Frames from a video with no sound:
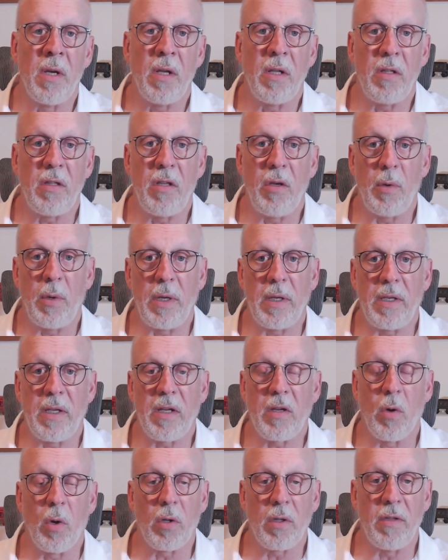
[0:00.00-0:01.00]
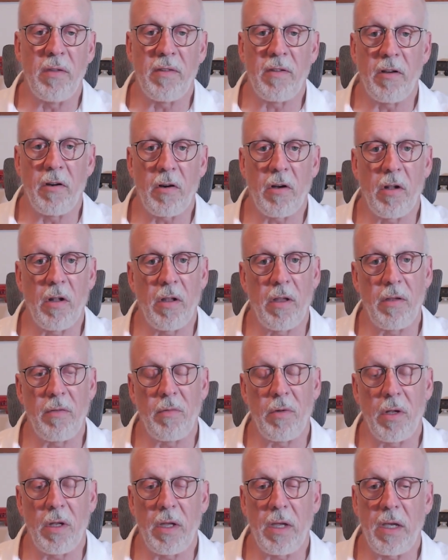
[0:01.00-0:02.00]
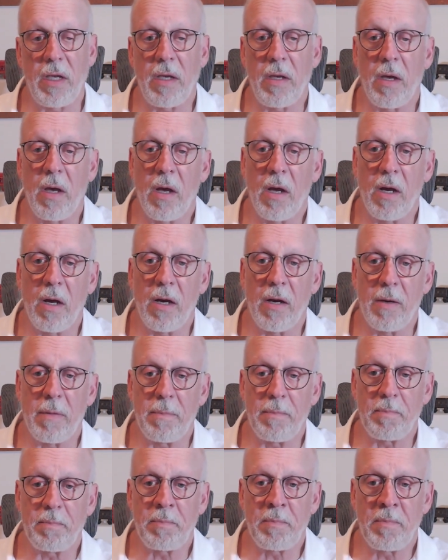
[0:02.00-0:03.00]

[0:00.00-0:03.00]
doing the Golden Circle and really kind